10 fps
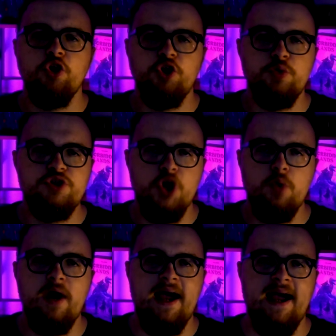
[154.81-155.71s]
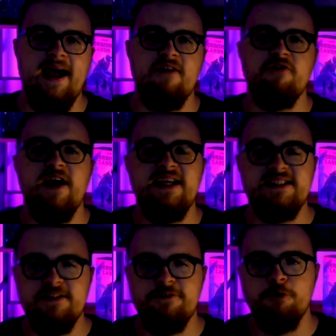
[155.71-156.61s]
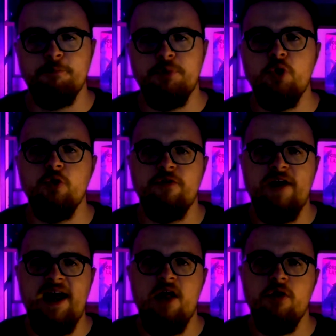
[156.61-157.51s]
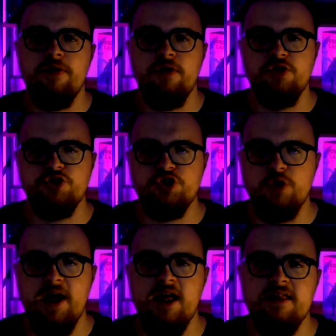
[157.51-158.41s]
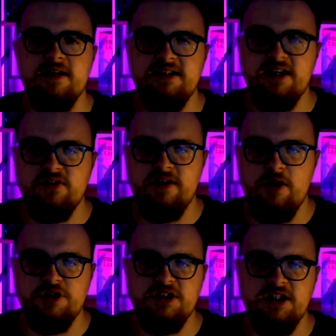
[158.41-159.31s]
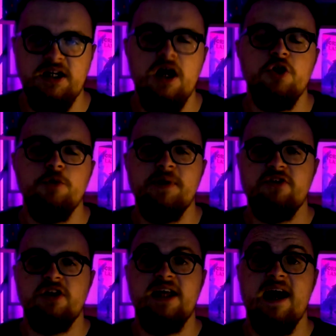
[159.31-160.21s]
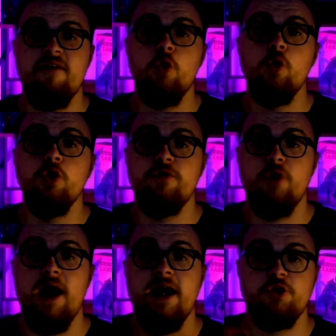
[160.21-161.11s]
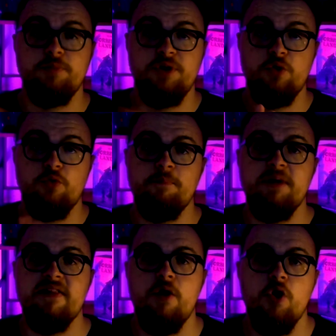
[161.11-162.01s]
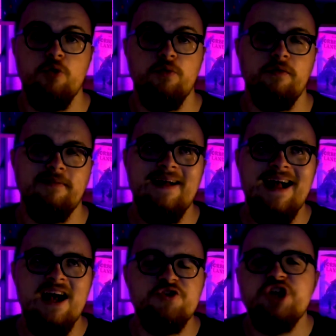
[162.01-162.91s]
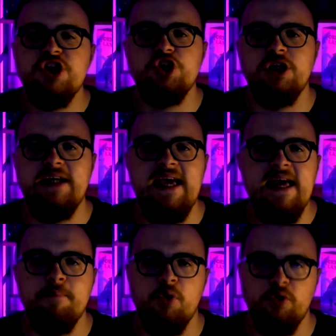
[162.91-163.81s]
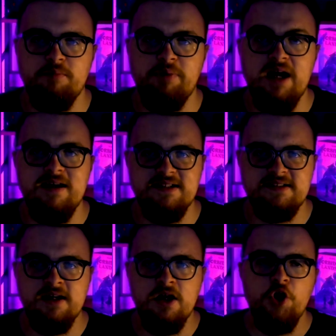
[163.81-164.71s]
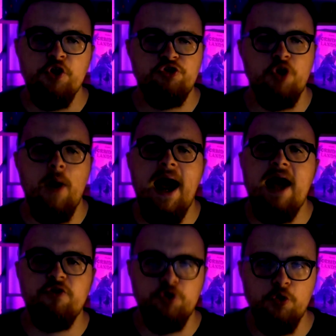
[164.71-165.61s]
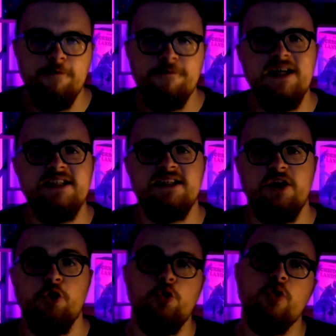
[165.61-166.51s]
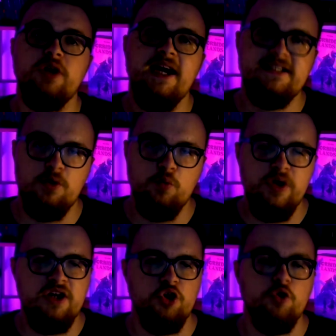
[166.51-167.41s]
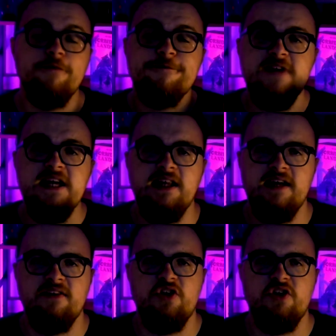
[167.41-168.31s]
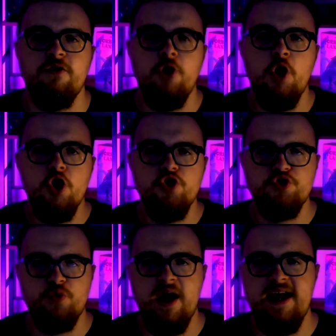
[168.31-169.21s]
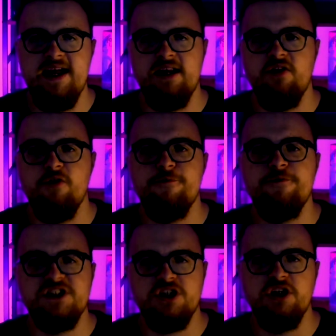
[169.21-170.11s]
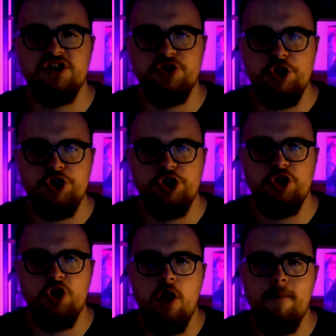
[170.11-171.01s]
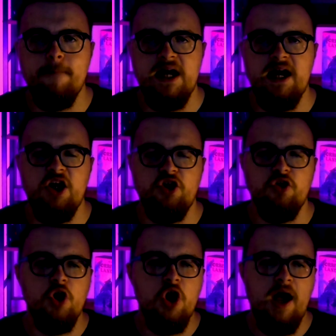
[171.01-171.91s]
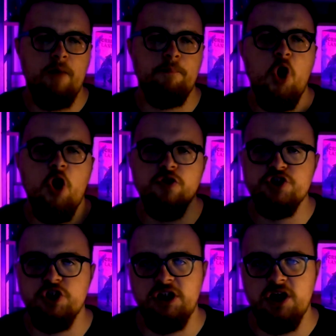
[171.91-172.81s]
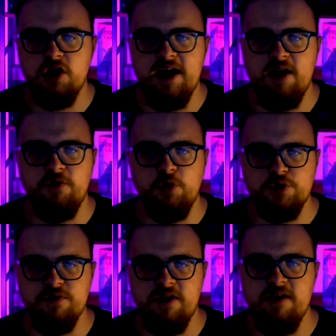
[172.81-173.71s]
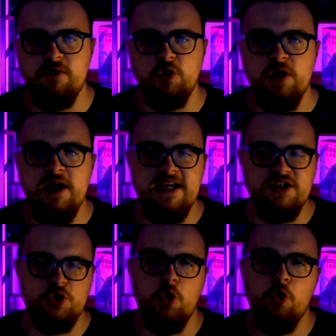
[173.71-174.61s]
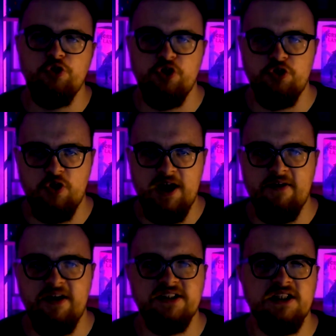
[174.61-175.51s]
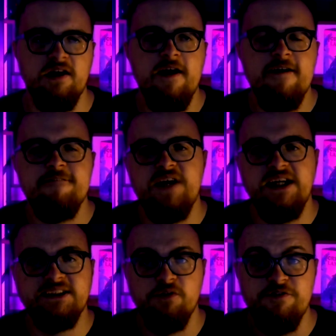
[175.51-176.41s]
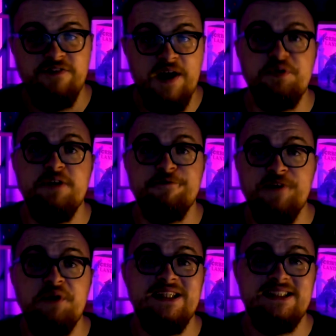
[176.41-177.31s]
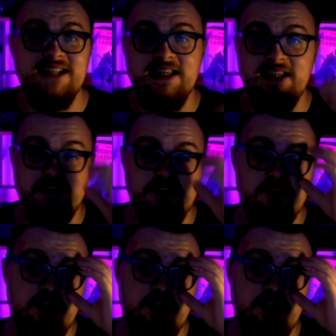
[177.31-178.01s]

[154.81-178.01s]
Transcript: You don't have a different pool for health and strength and dexterity. You basically have all of your attributes be their own, essentially, hit point bars. So as you're fighting, you're getting weaker, you're feeling the kind of drain that physical exertion and combat and constantly looking out for your survival is causing on your character. Fights are very, very deadly in this